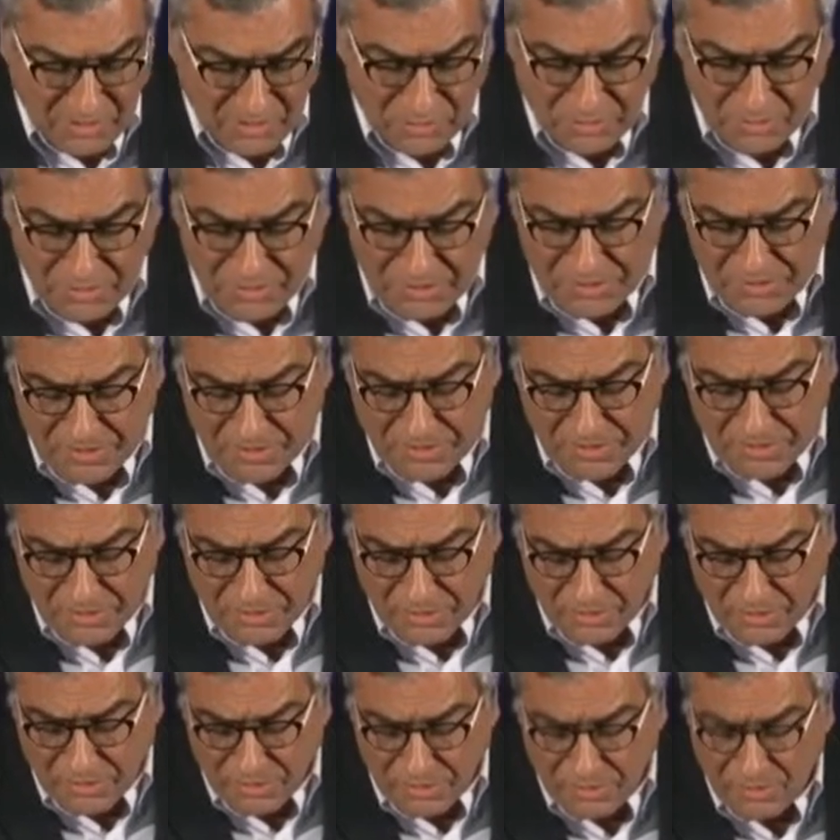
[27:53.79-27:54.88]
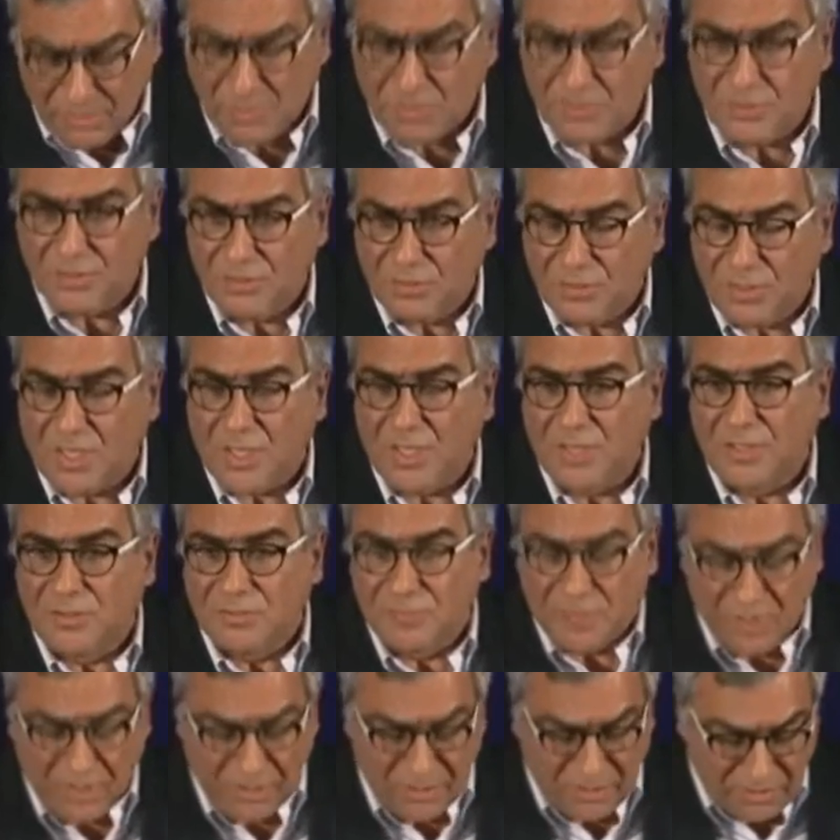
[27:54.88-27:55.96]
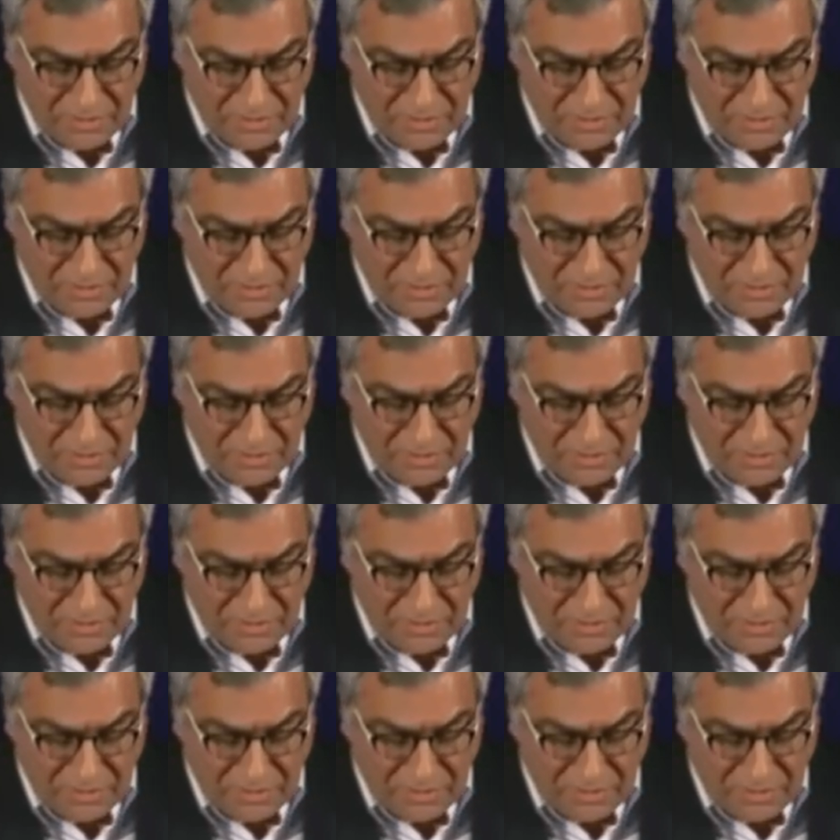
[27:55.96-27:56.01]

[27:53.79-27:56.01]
So this is the kind of